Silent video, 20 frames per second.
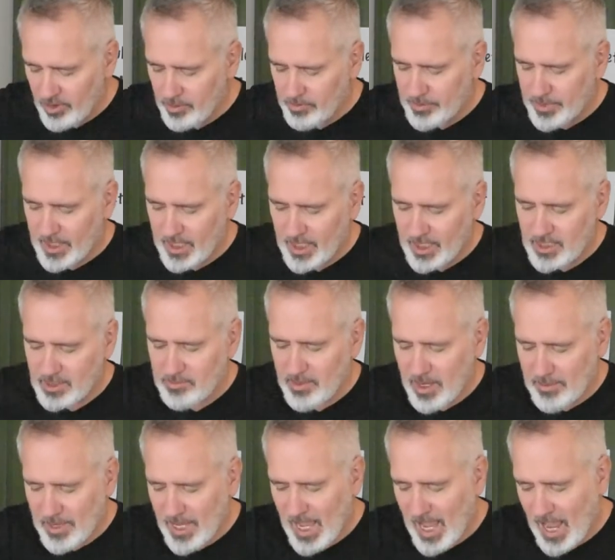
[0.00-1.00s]
the beans,
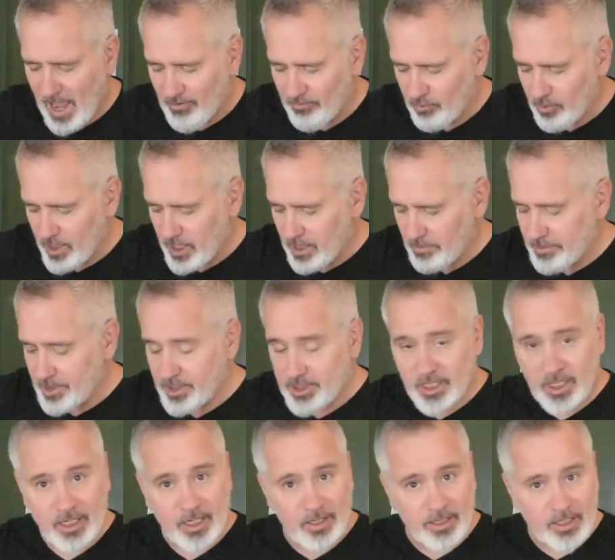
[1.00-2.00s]
maybe halfway up the
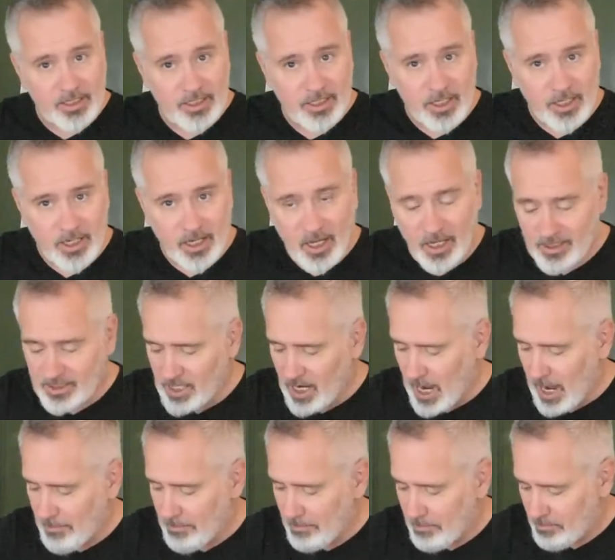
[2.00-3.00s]
chicken that's sitting on
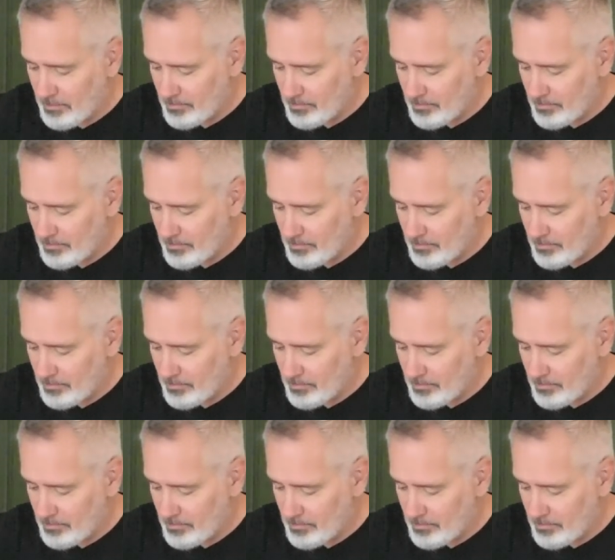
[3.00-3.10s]
top.